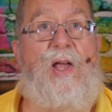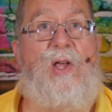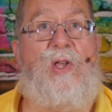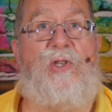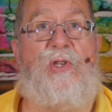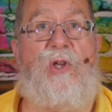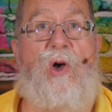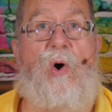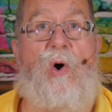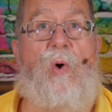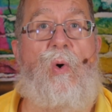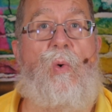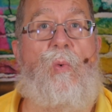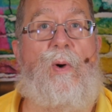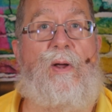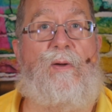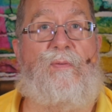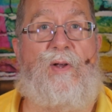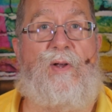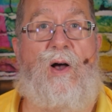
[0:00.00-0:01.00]
So
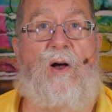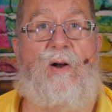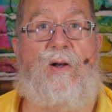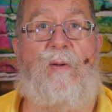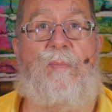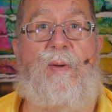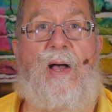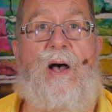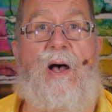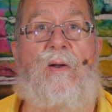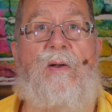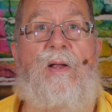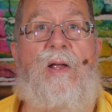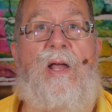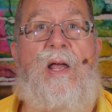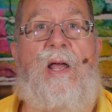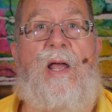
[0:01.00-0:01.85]
we've talked about